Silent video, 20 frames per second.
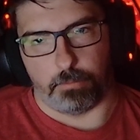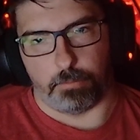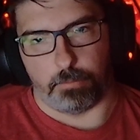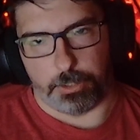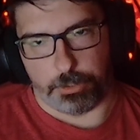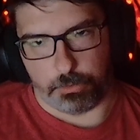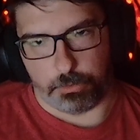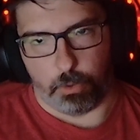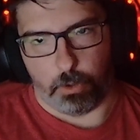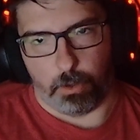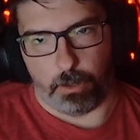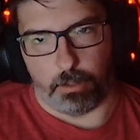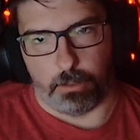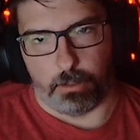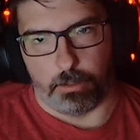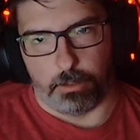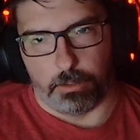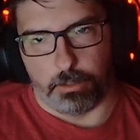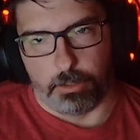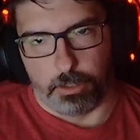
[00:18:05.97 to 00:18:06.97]
Reach War,
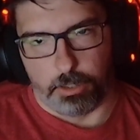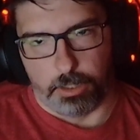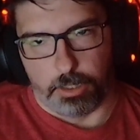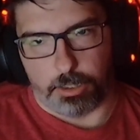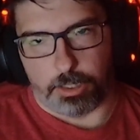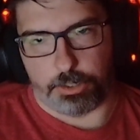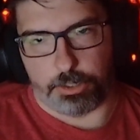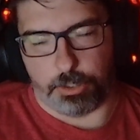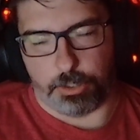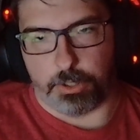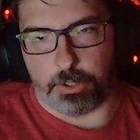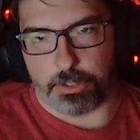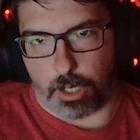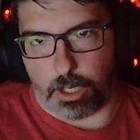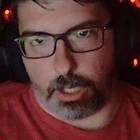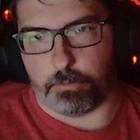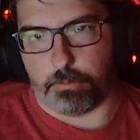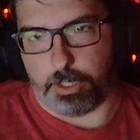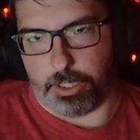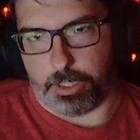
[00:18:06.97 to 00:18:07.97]
because she was
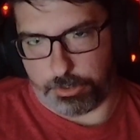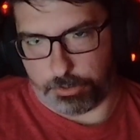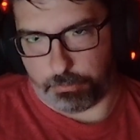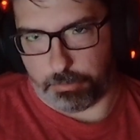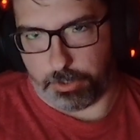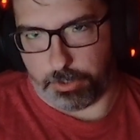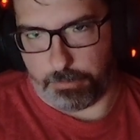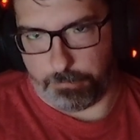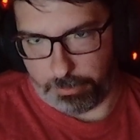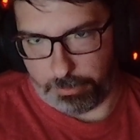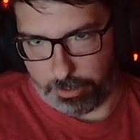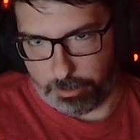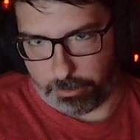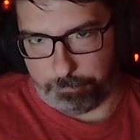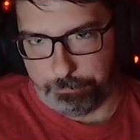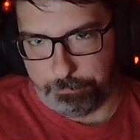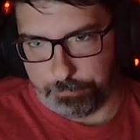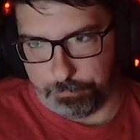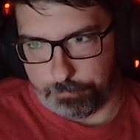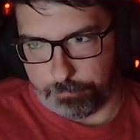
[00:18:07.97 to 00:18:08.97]
on Reach when it fell,